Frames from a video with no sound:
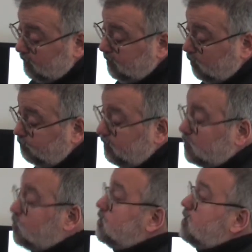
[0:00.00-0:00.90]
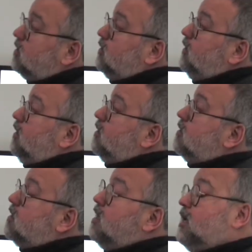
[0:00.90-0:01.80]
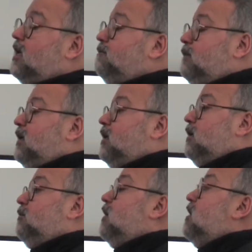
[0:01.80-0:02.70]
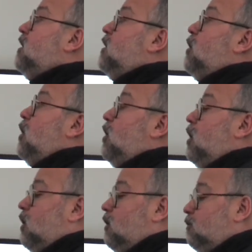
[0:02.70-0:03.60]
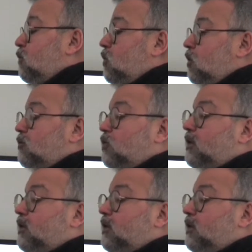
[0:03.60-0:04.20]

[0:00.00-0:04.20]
manufacturers and retailers have become more